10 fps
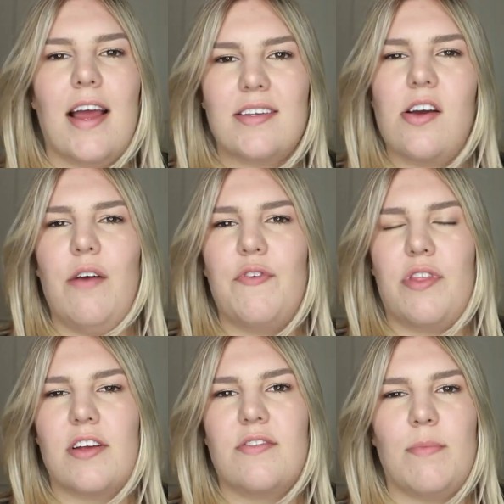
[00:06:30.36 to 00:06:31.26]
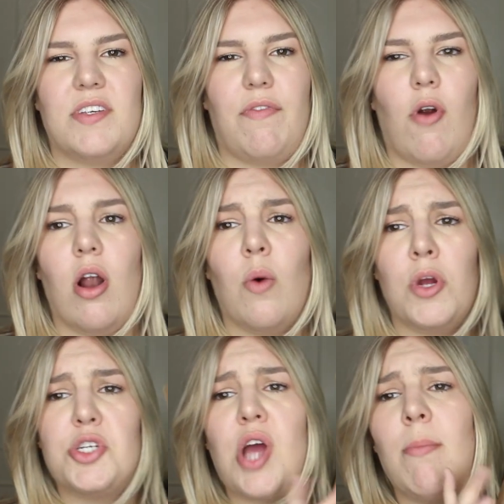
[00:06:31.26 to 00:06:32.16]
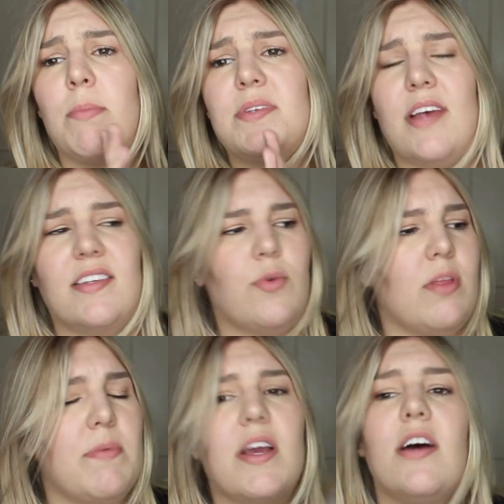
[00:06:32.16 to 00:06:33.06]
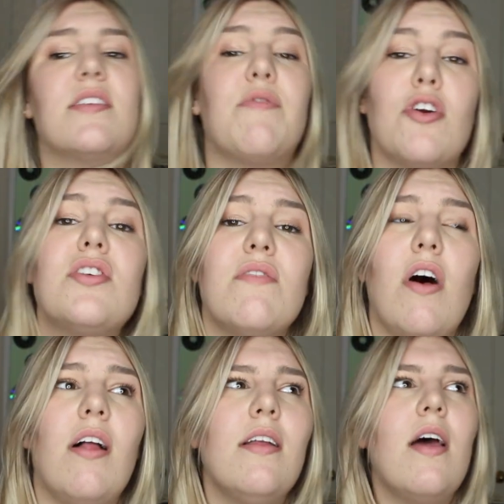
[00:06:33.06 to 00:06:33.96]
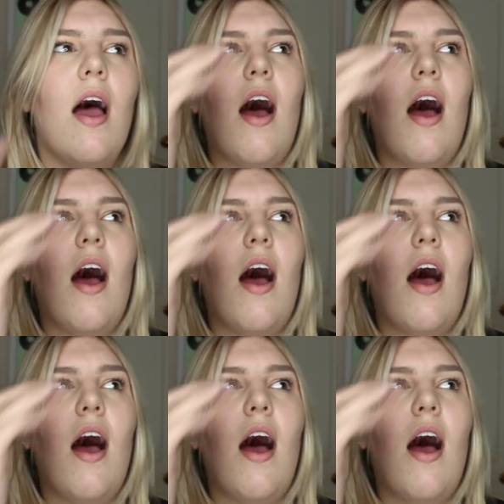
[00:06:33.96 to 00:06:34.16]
Next, I got a few things from Sephora, which I'm obsessed with because, first of all,